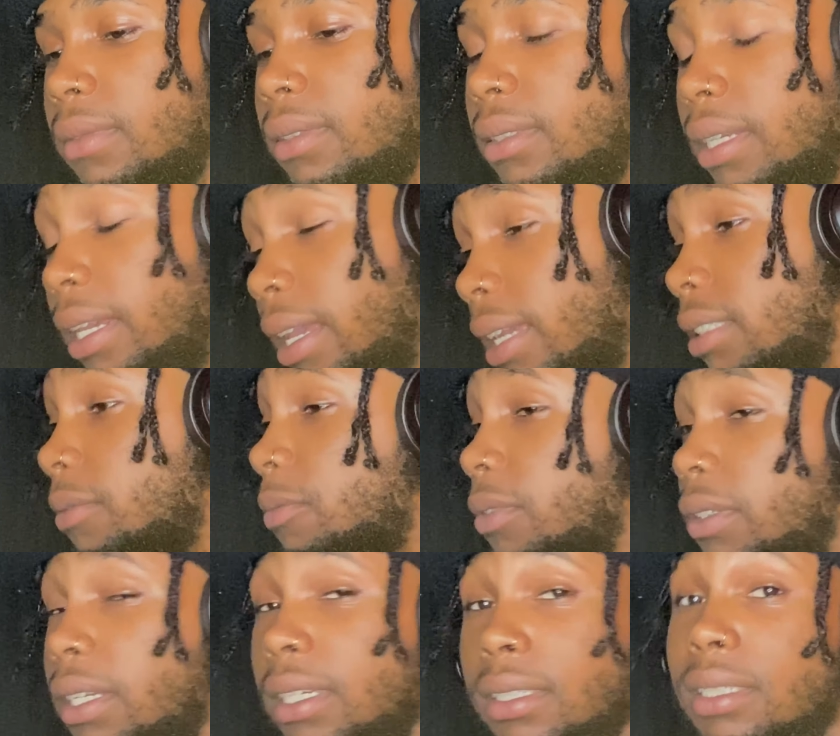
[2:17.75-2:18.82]
He had some real
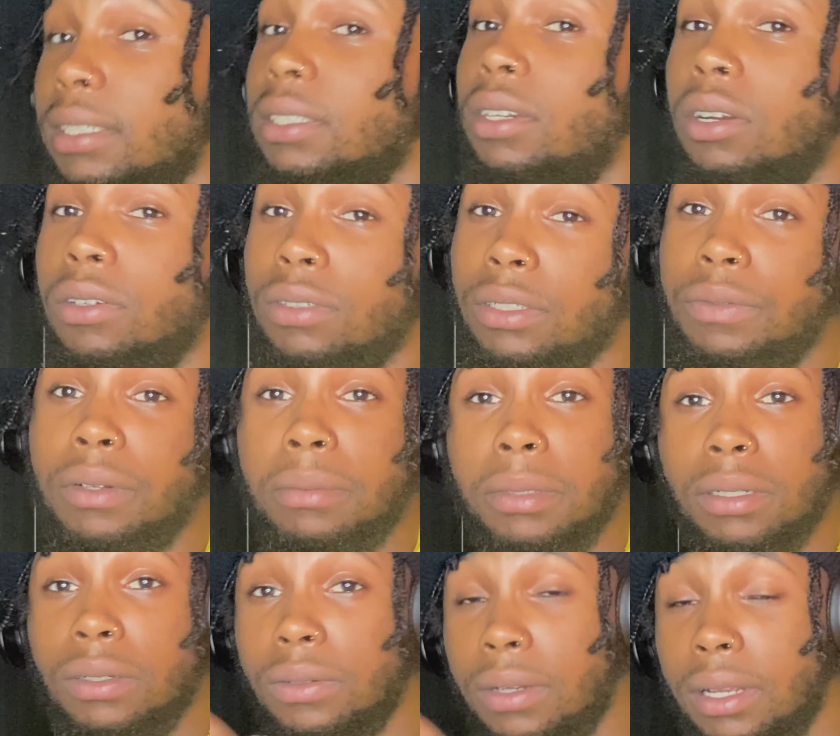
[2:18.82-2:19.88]
niggas in circle just for him to
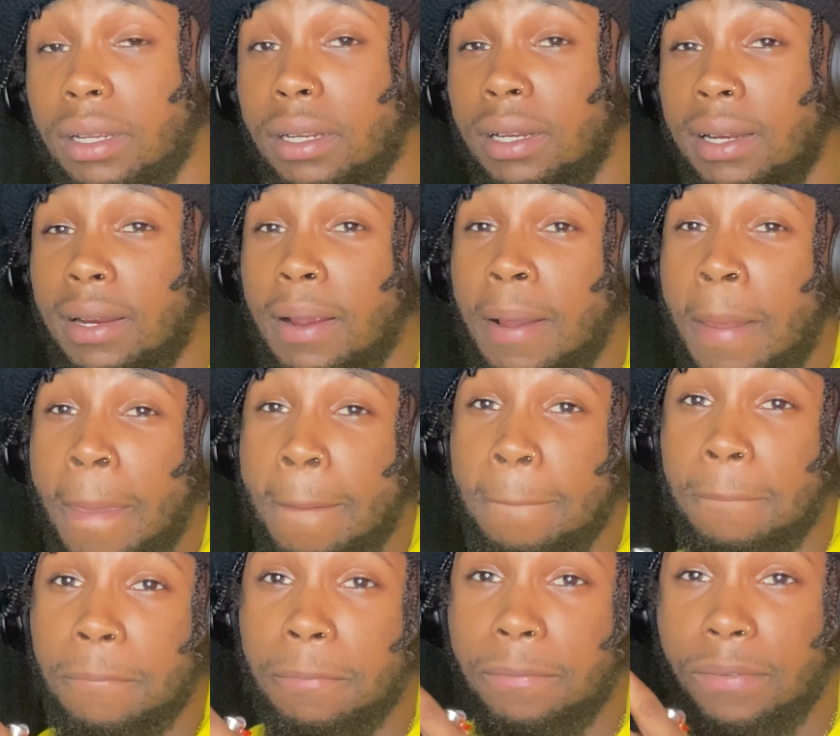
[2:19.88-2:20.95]
do that.
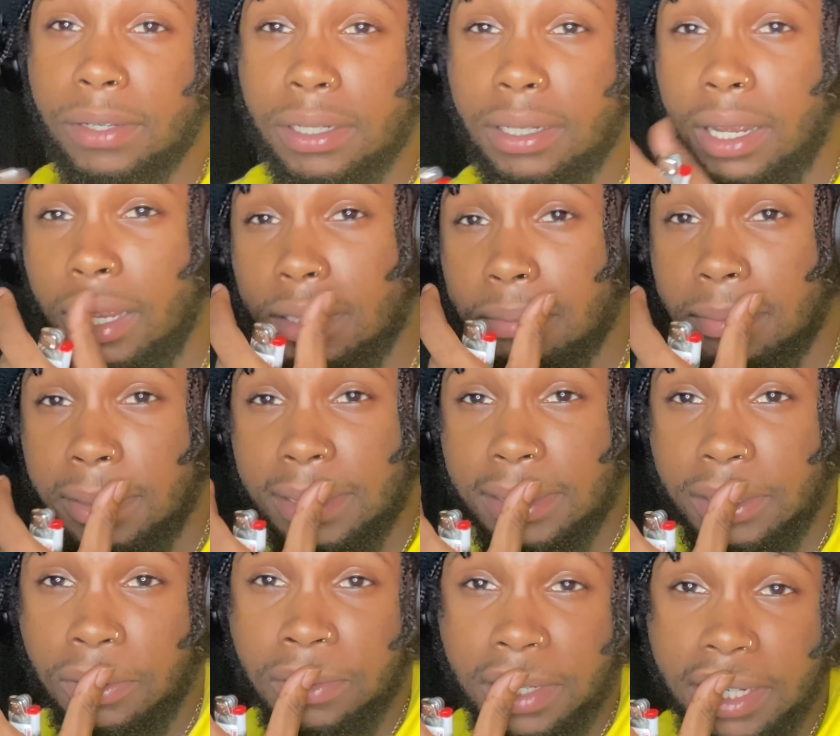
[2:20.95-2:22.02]
But to have some nigga,
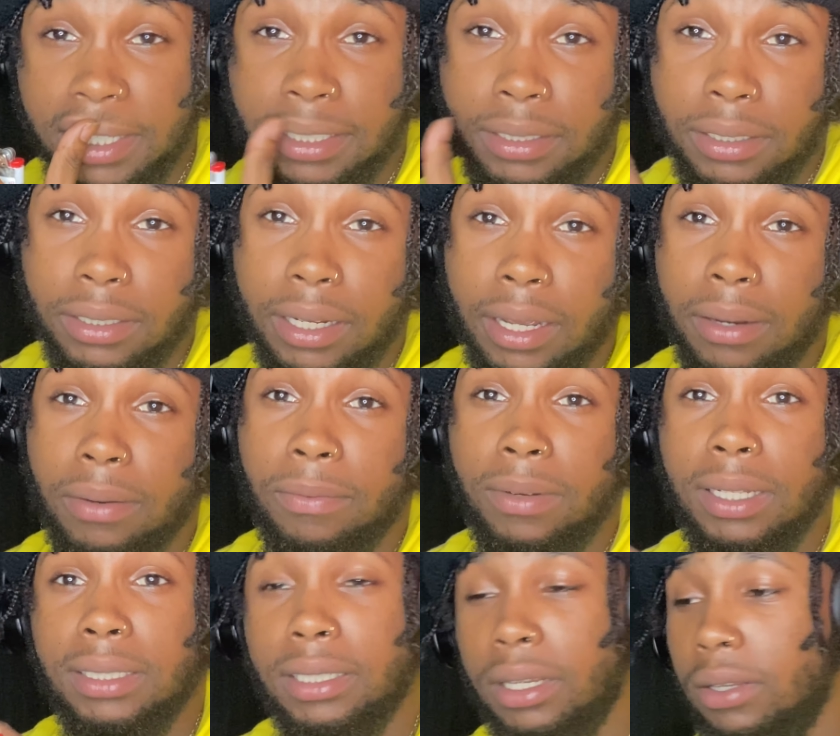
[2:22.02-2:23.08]
your nigga sit down and really
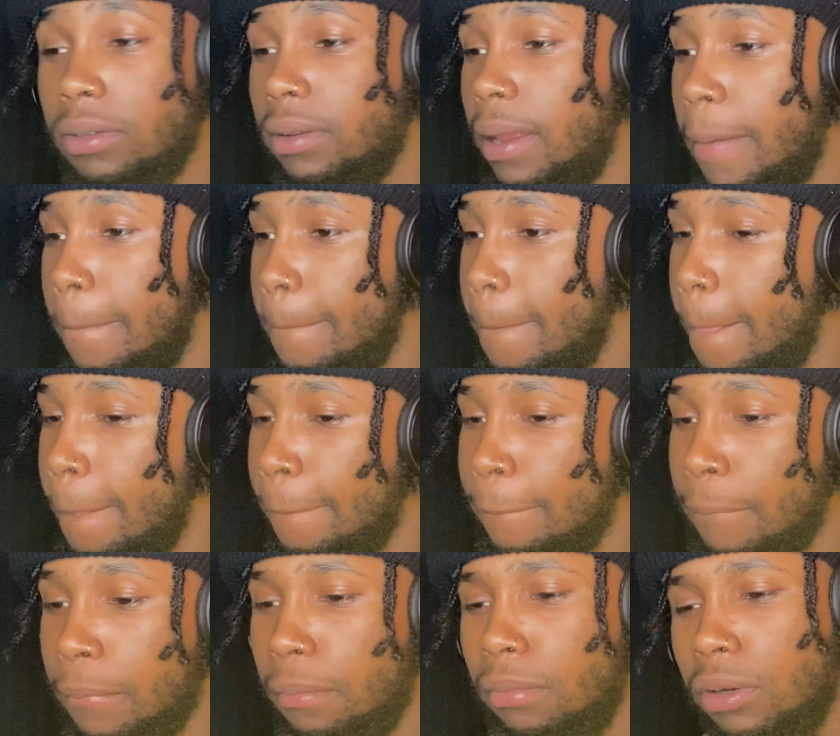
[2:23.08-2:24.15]
tell you like,
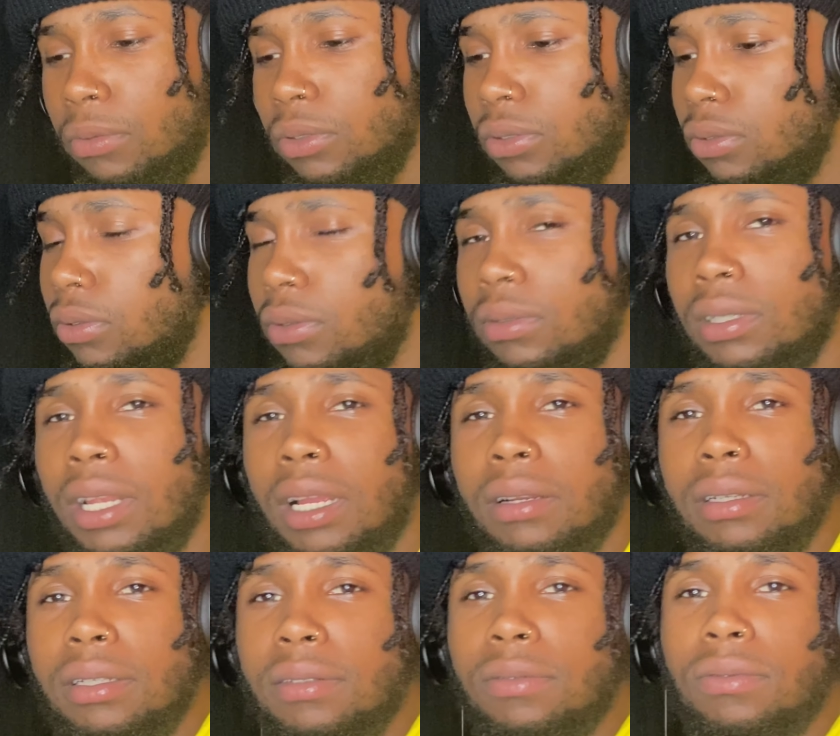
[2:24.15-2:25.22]
bro, what you doing? Like,
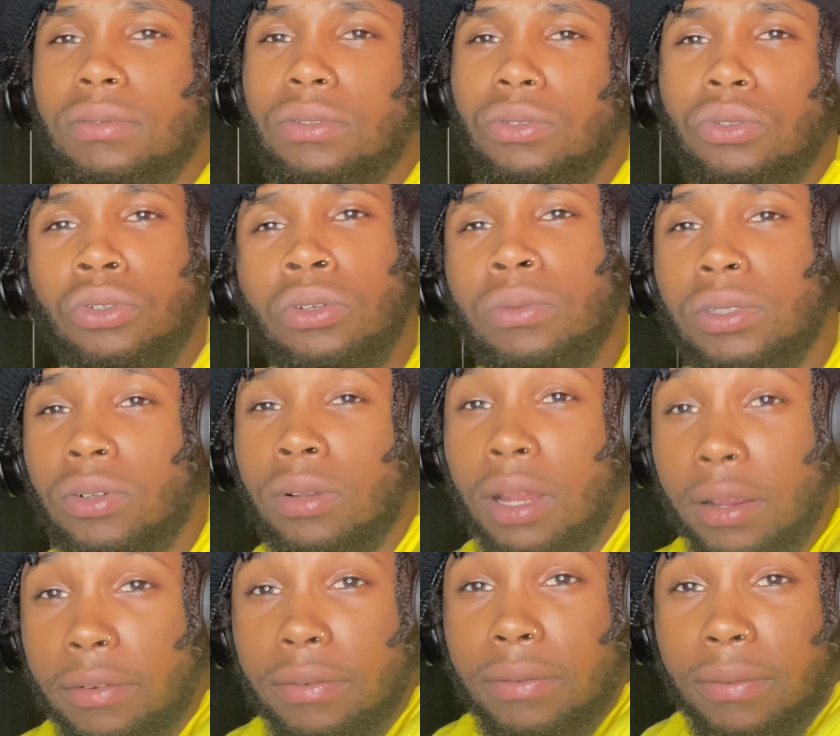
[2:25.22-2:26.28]
what you doing with your life?